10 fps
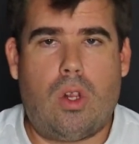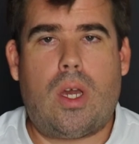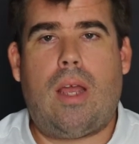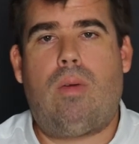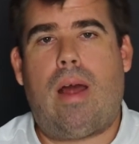or
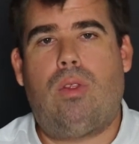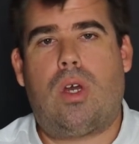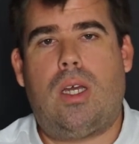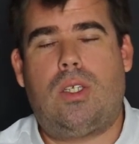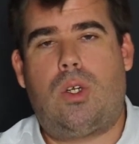looking around
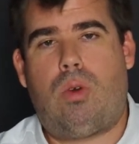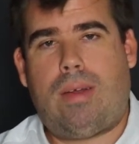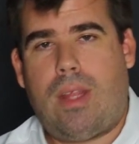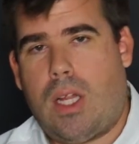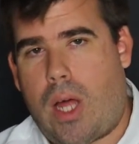looking to
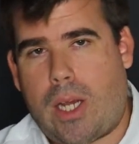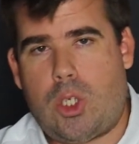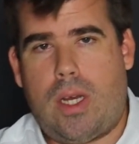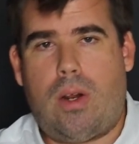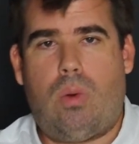trade the
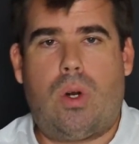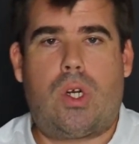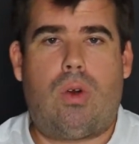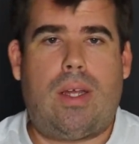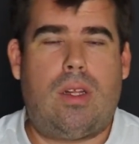election, or
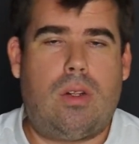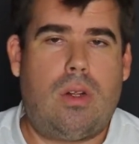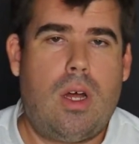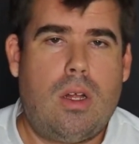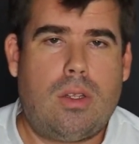trade
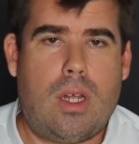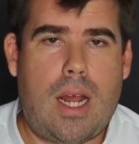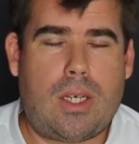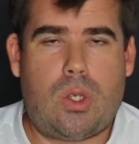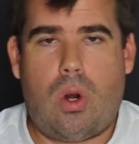the
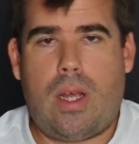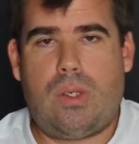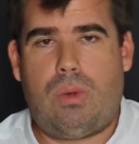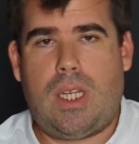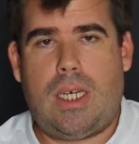next
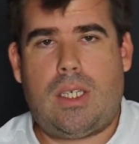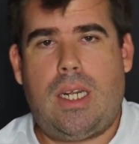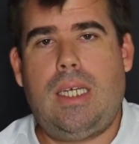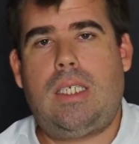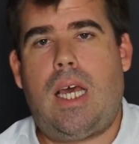earnings release.
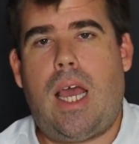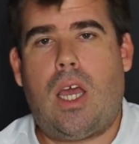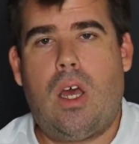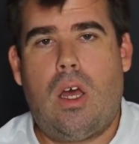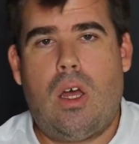And he's saying,